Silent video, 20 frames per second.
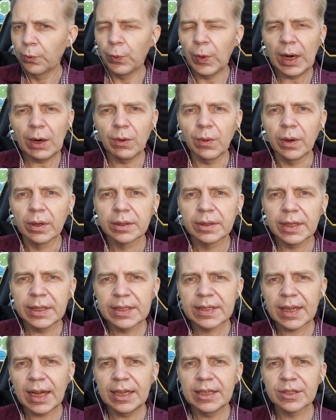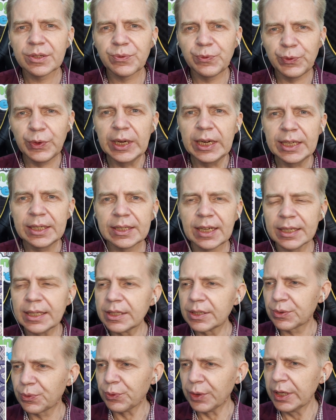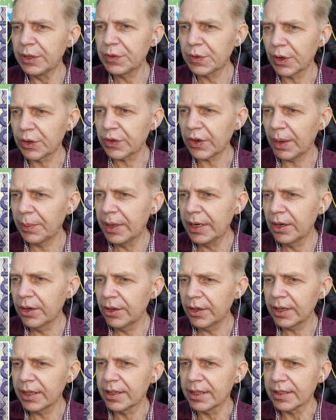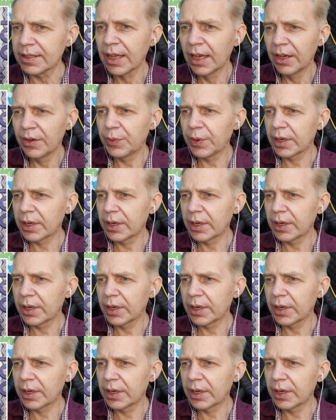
Wow, this guy has really done his research. I mean, look at this.